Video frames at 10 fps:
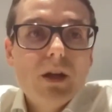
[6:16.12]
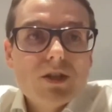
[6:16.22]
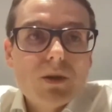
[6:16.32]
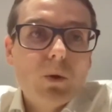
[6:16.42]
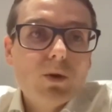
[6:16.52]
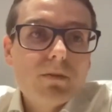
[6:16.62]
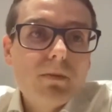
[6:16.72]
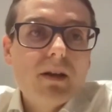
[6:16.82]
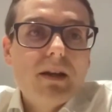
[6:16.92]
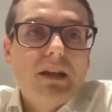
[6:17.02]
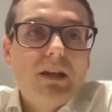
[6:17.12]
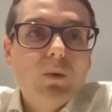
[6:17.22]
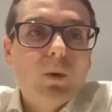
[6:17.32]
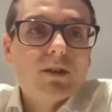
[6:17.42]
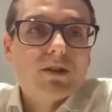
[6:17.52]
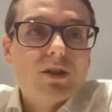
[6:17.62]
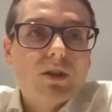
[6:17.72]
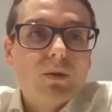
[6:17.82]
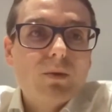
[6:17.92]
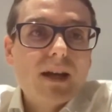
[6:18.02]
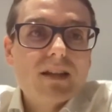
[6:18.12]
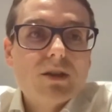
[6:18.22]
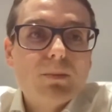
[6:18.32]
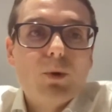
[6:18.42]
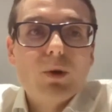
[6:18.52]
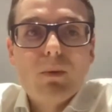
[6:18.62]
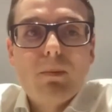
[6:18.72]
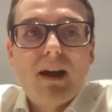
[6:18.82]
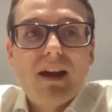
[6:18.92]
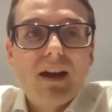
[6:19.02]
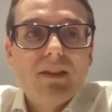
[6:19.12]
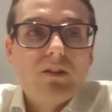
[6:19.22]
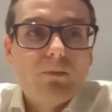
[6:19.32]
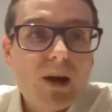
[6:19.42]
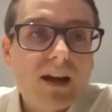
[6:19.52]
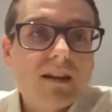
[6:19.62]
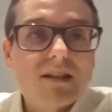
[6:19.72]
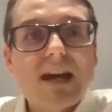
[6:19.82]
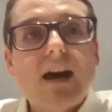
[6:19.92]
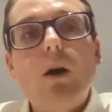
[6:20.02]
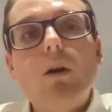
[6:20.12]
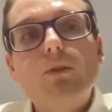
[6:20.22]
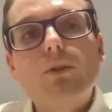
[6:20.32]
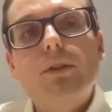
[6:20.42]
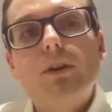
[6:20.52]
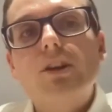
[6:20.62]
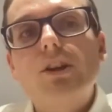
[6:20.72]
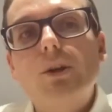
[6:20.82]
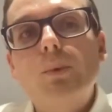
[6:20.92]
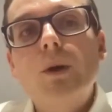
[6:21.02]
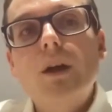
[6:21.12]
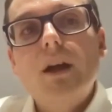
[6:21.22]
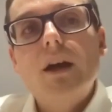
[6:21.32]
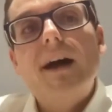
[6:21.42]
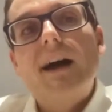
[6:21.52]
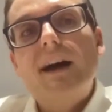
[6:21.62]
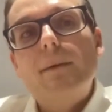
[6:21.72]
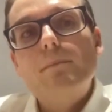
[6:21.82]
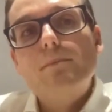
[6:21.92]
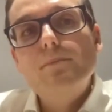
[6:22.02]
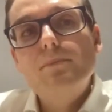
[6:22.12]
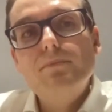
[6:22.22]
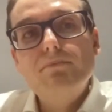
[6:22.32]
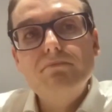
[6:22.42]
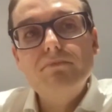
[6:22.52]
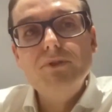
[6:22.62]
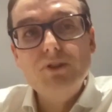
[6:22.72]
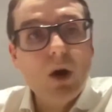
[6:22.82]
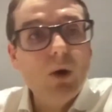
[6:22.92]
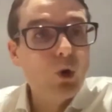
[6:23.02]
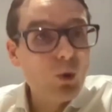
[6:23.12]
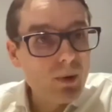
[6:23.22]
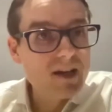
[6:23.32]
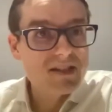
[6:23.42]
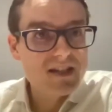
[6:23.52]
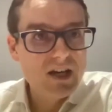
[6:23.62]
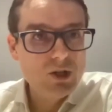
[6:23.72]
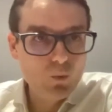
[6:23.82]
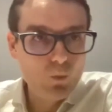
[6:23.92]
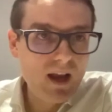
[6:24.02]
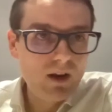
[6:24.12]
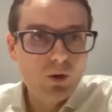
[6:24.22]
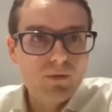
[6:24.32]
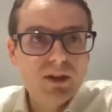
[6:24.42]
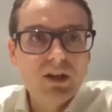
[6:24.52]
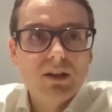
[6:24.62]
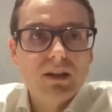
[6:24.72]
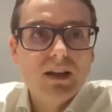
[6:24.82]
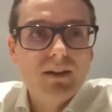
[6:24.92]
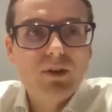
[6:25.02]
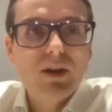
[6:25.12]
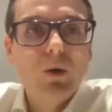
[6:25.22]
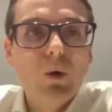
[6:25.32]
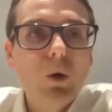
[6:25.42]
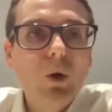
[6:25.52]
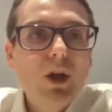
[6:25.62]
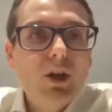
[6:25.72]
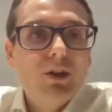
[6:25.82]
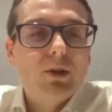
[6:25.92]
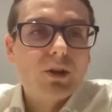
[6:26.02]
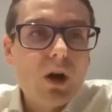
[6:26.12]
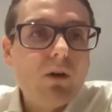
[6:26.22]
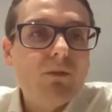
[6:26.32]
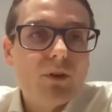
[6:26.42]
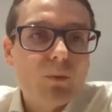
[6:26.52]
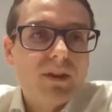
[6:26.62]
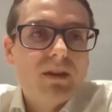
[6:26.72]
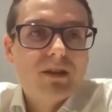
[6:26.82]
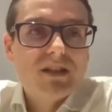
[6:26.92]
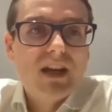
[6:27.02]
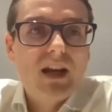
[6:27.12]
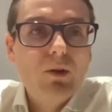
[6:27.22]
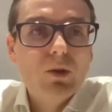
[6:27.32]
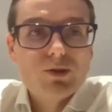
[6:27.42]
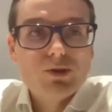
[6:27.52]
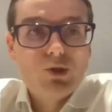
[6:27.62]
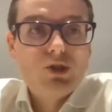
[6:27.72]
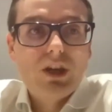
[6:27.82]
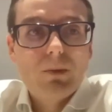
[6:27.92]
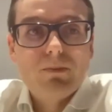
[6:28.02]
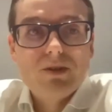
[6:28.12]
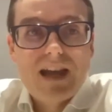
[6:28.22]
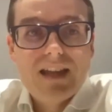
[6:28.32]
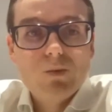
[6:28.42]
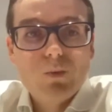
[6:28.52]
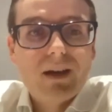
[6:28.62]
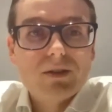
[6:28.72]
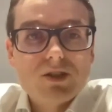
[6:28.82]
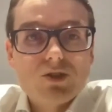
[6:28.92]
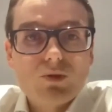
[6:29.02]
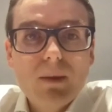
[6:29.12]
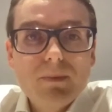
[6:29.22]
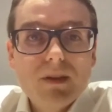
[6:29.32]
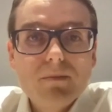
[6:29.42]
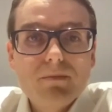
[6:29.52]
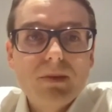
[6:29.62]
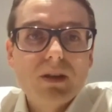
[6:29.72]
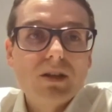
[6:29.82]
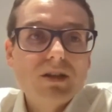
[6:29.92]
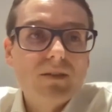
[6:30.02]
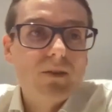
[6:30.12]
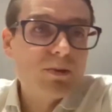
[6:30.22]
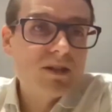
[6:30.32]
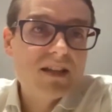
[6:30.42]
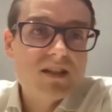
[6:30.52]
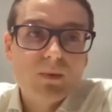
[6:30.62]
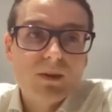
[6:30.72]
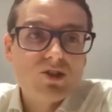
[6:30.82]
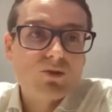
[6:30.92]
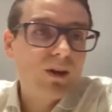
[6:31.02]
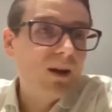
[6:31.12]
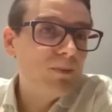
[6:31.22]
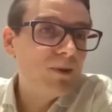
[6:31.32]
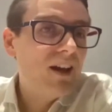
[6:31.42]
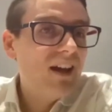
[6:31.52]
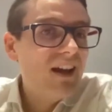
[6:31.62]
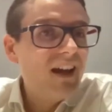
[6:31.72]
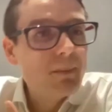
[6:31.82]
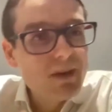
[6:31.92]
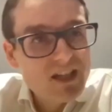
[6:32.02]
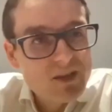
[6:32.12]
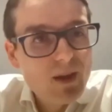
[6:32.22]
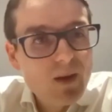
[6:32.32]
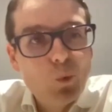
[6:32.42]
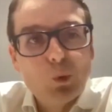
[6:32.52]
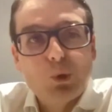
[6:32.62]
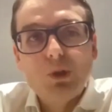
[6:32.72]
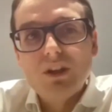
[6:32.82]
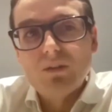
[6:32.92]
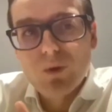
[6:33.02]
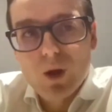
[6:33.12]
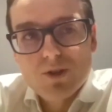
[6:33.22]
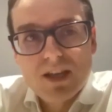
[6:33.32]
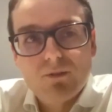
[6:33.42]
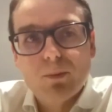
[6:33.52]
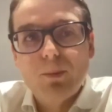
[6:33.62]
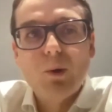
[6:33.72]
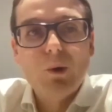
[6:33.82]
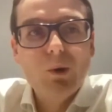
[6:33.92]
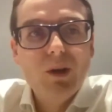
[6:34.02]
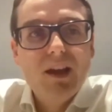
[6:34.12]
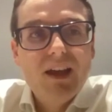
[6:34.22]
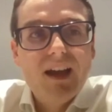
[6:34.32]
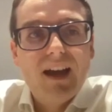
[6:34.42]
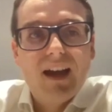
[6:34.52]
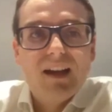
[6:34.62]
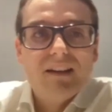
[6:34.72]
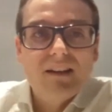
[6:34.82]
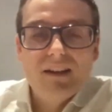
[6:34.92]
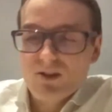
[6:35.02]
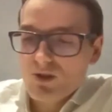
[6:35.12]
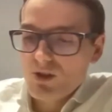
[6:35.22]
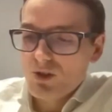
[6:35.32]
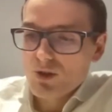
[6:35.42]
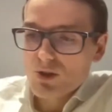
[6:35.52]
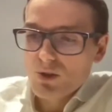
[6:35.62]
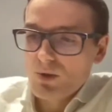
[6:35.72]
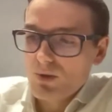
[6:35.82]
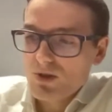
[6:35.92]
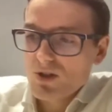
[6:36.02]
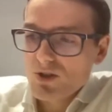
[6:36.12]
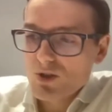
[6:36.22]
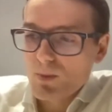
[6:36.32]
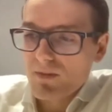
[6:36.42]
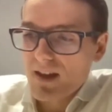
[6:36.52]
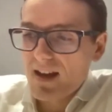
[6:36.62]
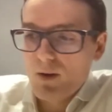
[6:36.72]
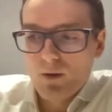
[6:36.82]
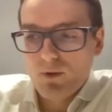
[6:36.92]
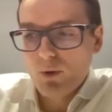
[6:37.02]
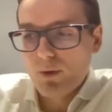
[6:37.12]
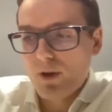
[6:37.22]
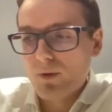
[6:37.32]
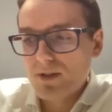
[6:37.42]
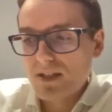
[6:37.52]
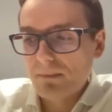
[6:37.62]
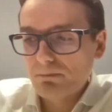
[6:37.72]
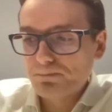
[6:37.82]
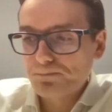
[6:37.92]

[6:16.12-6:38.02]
So ultimately, you want to get to the point whereby either you've practiced that often that you know your presentation well enough that you can deliver it, or you're confident with the material such that you can present without a script. Because if you're presenting with a script, it appears a bit wooden, you've lost that rapport, and you just lose some of that air of authority.